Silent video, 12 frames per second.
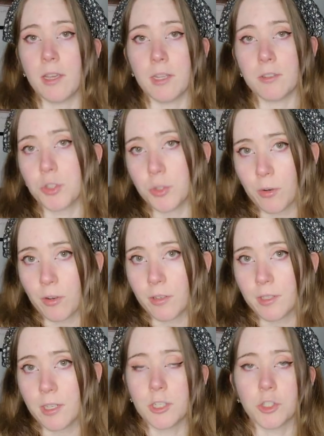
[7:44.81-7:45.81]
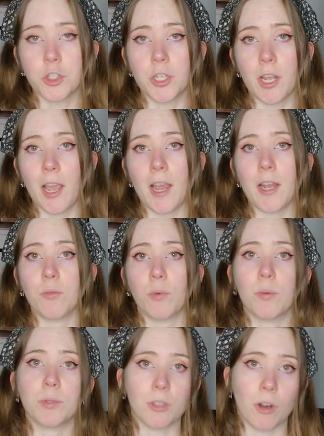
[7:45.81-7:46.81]
In short, she had
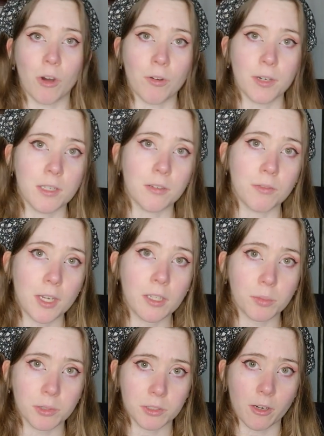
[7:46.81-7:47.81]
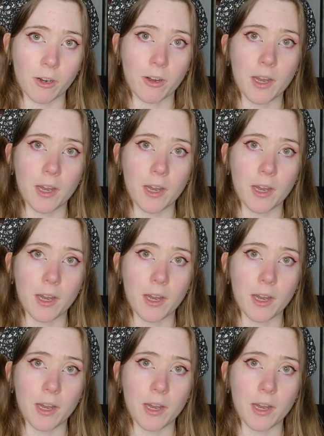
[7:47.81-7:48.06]
what was already available to her,